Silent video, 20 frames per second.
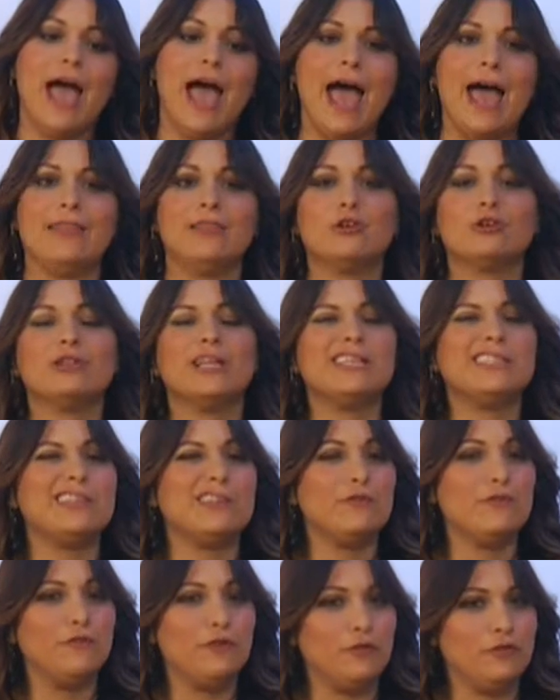and they're less
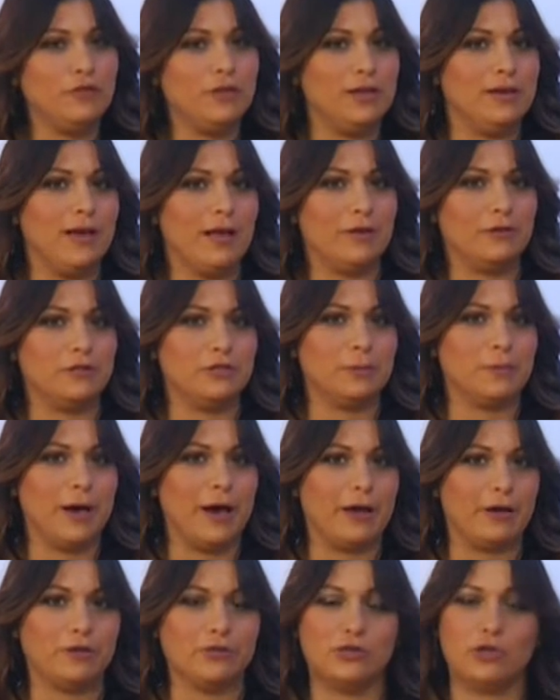than $15 a bottle.